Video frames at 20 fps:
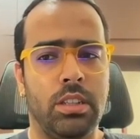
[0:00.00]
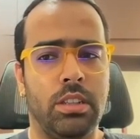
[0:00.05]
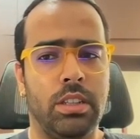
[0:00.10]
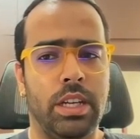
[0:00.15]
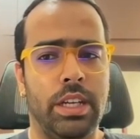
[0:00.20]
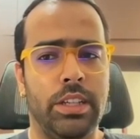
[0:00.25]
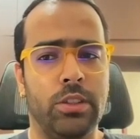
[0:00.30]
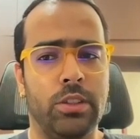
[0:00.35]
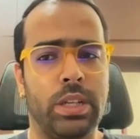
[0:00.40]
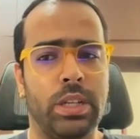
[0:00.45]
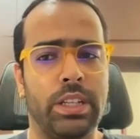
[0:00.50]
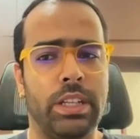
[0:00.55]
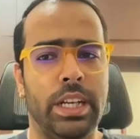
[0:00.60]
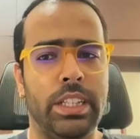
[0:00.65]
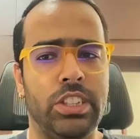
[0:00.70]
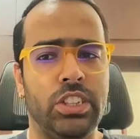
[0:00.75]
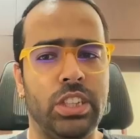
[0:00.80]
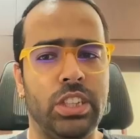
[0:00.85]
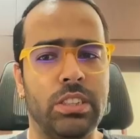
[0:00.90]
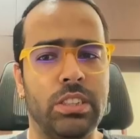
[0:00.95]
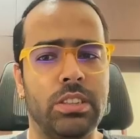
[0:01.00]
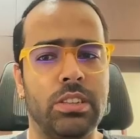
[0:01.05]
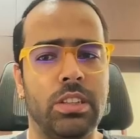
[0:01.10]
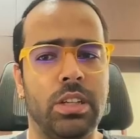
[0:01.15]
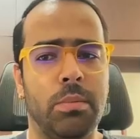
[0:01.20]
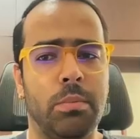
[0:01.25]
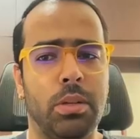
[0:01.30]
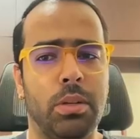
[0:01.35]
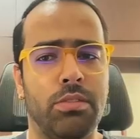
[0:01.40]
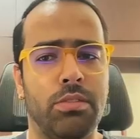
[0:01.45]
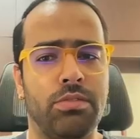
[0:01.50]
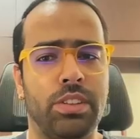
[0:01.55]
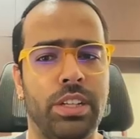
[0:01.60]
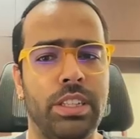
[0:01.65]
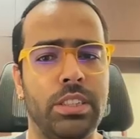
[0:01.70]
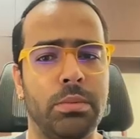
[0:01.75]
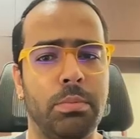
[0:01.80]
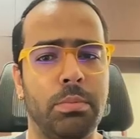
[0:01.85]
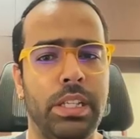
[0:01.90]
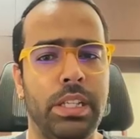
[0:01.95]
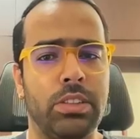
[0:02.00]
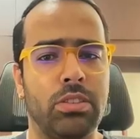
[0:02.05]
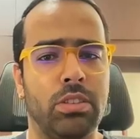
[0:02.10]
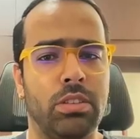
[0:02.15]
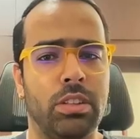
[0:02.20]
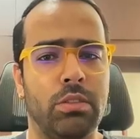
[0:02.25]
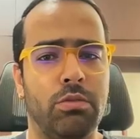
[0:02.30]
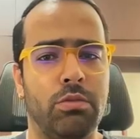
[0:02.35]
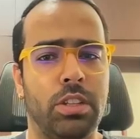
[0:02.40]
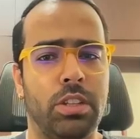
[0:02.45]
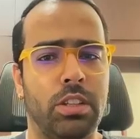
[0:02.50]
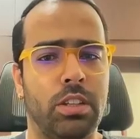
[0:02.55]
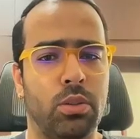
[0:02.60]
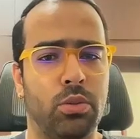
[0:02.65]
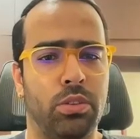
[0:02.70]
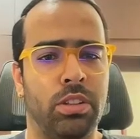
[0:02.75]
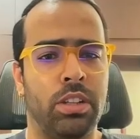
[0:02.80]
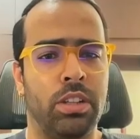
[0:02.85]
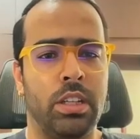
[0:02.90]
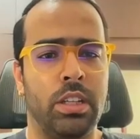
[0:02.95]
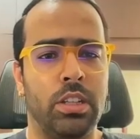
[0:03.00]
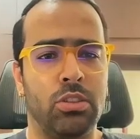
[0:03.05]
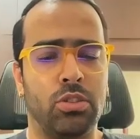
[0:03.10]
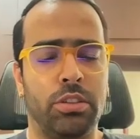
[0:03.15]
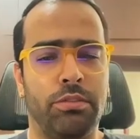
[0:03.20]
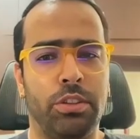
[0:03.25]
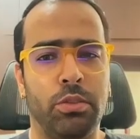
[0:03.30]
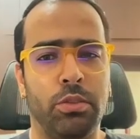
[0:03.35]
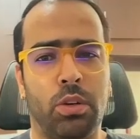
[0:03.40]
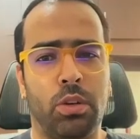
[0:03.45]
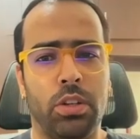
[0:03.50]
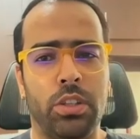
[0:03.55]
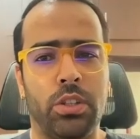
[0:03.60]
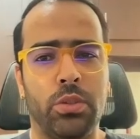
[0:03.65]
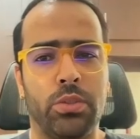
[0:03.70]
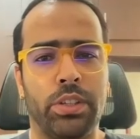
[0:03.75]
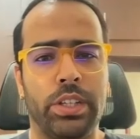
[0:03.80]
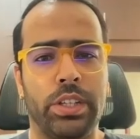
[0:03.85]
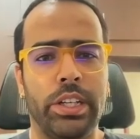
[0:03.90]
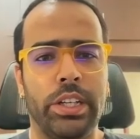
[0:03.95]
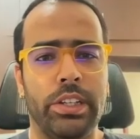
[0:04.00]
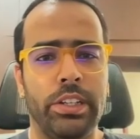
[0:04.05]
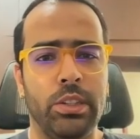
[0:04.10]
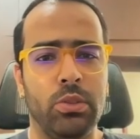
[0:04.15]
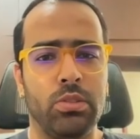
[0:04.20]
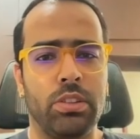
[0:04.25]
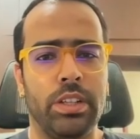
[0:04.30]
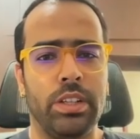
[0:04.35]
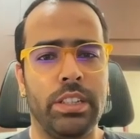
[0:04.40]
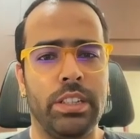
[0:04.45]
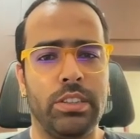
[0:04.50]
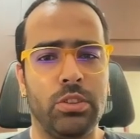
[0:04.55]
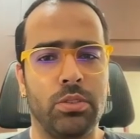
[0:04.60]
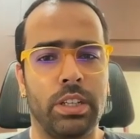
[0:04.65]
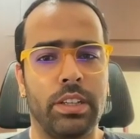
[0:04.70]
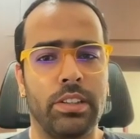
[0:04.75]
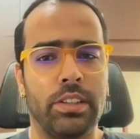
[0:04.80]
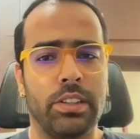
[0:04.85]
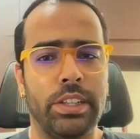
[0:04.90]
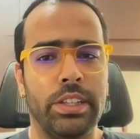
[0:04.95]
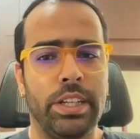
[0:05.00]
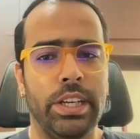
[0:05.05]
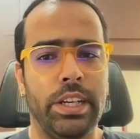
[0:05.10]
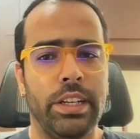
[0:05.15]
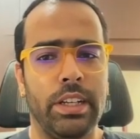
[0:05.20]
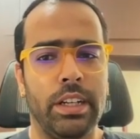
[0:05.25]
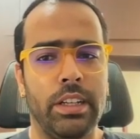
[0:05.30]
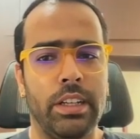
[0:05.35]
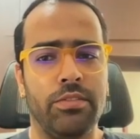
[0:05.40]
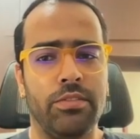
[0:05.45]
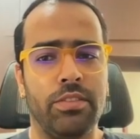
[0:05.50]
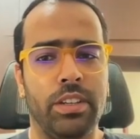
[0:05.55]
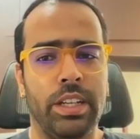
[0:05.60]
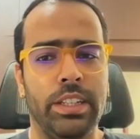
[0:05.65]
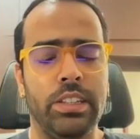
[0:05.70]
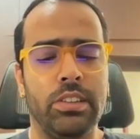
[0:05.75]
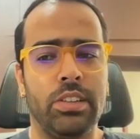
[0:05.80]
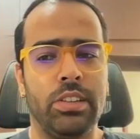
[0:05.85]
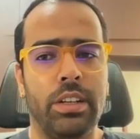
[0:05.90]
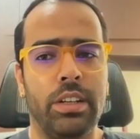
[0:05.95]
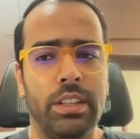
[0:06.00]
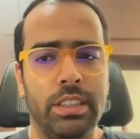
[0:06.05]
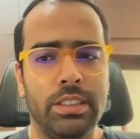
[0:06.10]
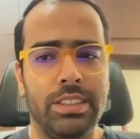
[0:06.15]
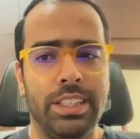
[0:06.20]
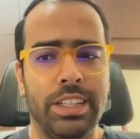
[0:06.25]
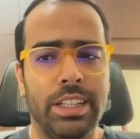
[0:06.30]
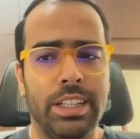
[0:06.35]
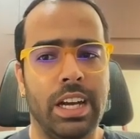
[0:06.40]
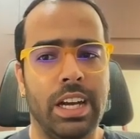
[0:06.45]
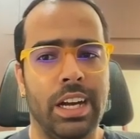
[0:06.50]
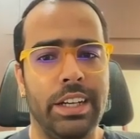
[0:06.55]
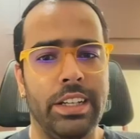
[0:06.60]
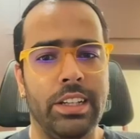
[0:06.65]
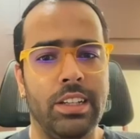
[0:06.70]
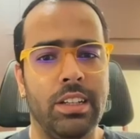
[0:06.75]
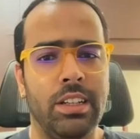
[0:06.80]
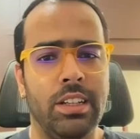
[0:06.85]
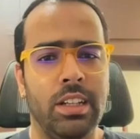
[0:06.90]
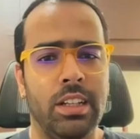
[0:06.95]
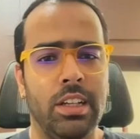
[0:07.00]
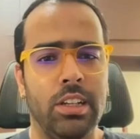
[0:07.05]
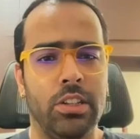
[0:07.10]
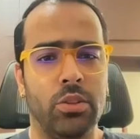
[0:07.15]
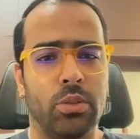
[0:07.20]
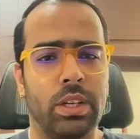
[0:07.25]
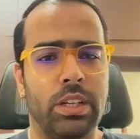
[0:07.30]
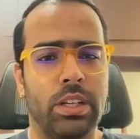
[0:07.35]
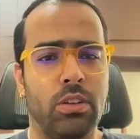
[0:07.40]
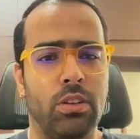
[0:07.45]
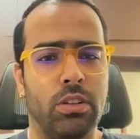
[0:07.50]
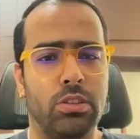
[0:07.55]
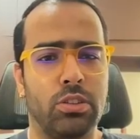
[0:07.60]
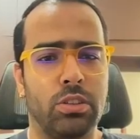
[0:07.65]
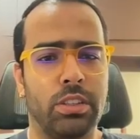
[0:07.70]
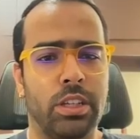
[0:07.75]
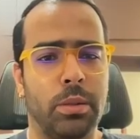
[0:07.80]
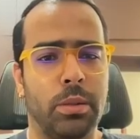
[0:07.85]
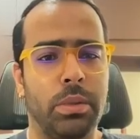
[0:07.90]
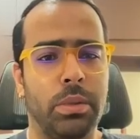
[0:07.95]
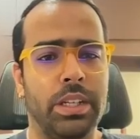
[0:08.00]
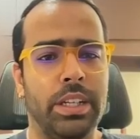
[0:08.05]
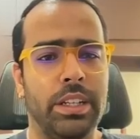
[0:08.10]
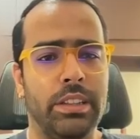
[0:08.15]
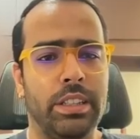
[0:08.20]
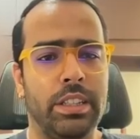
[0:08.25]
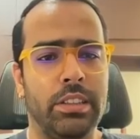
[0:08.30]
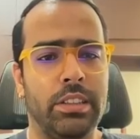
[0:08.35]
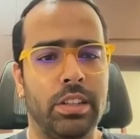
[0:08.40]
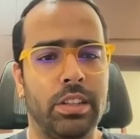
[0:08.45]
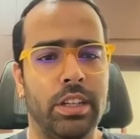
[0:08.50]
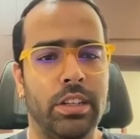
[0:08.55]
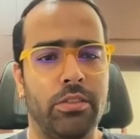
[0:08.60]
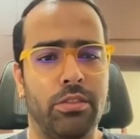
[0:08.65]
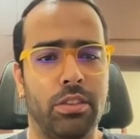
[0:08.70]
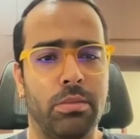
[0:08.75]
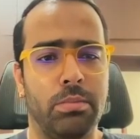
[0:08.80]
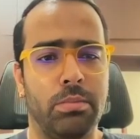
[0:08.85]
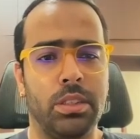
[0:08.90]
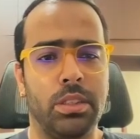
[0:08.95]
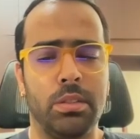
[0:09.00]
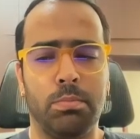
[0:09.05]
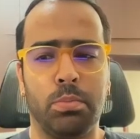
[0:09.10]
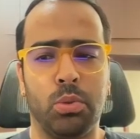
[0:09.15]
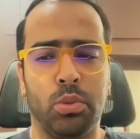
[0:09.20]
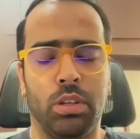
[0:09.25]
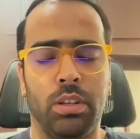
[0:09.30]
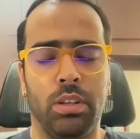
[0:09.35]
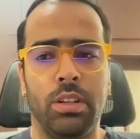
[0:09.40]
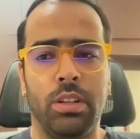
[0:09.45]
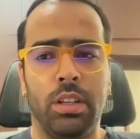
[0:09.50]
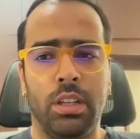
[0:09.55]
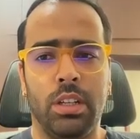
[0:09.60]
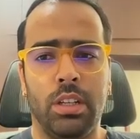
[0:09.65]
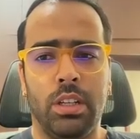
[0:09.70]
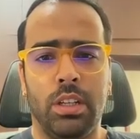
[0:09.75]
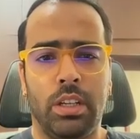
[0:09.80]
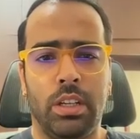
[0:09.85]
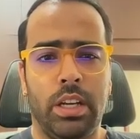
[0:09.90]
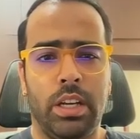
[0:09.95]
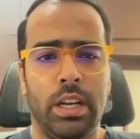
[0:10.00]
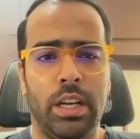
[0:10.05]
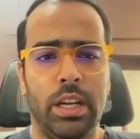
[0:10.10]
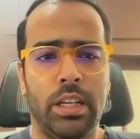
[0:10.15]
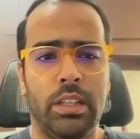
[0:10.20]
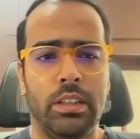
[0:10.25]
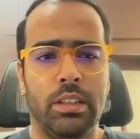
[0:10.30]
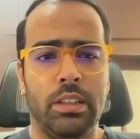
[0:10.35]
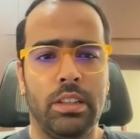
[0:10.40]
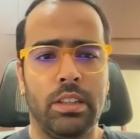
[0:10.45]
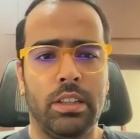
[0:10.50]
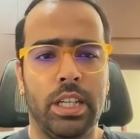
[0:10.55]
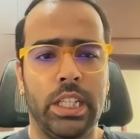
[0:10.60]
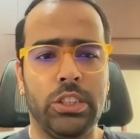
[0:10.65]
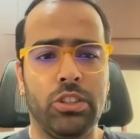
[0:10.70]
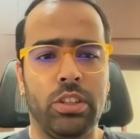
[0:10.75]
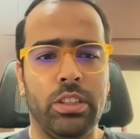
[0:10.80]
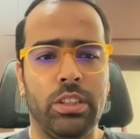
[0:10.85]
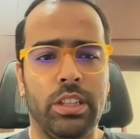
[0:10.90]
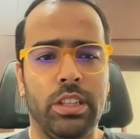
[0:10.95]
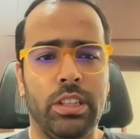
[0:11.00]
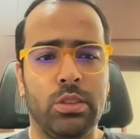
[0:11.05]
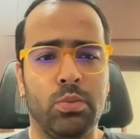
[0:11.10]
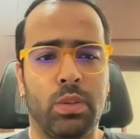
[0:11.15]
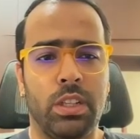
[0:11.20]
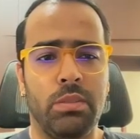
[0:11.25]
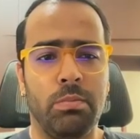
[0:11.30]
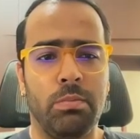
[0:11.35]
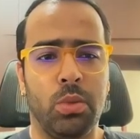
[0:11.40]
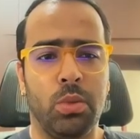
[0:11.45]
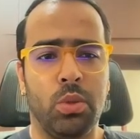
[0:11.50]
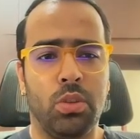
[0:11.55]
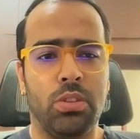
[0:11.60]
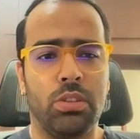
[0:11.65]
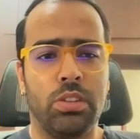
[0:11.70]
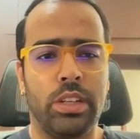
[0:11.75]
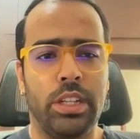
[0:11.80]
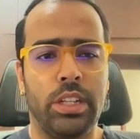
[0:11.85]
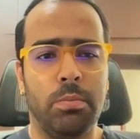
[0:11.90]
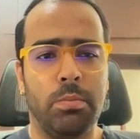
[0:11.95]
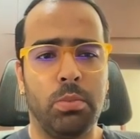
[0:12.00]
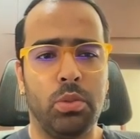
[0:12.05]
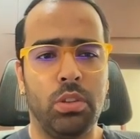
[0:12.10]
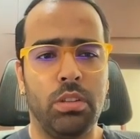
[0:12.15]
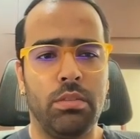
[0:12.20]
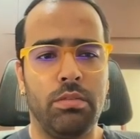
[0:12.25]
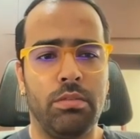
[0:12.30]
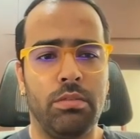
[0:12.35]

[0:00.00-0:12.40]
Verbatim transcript: and you can adjust the number of threads based on the workload. So if you want to create new threads you can create, and if any thread is sitting idle you can also terminate that thread from the pool. And actually there is one more thread pool,